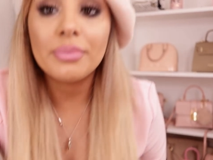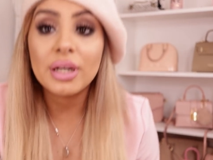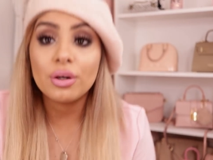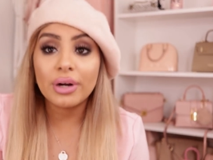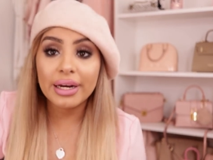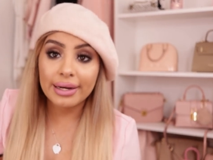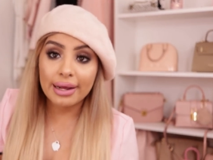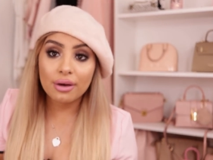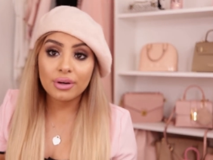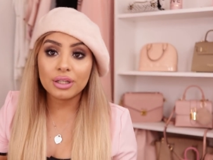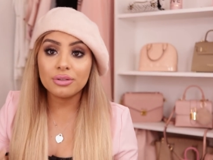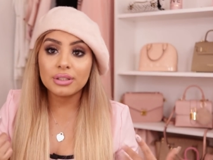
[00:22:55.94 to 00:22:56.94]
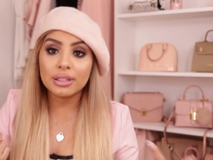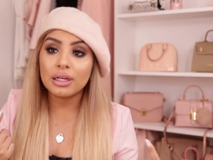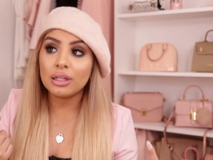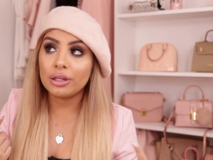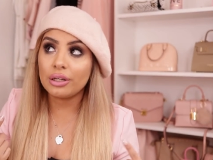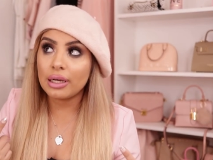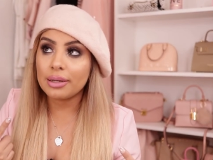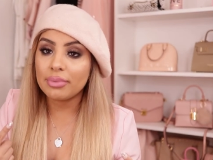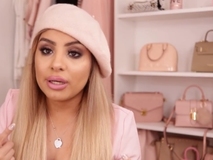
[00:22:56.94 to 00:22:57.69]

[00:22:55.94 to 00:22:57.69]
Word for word: but right now I use the color light